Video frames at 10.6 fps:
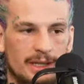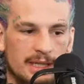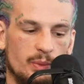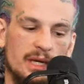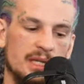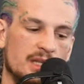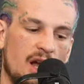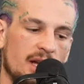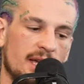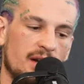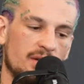the sweetest
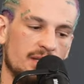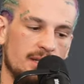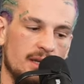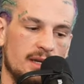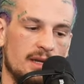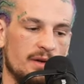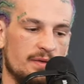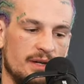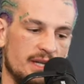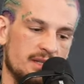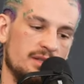knockouts.
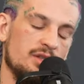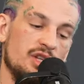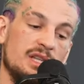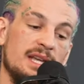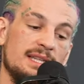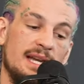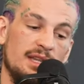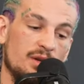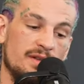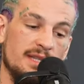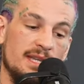Fucking just got signed to
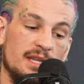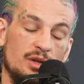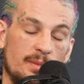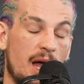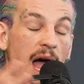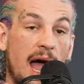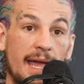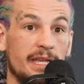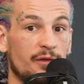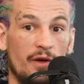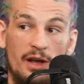the UFC, so I'm high
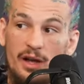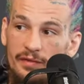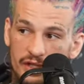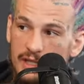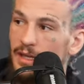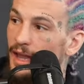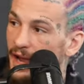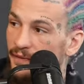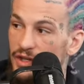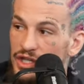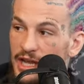as fuck off just
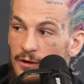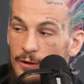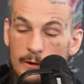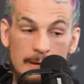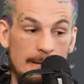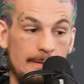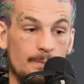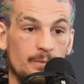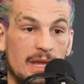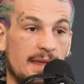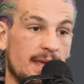life in general.
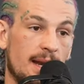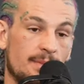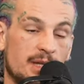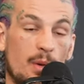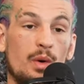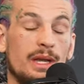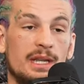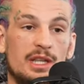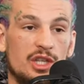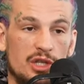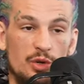And then I'm smoking
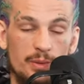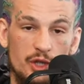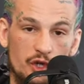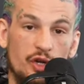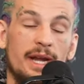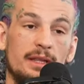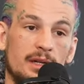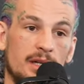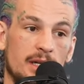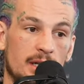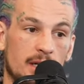in Snoop's trailer,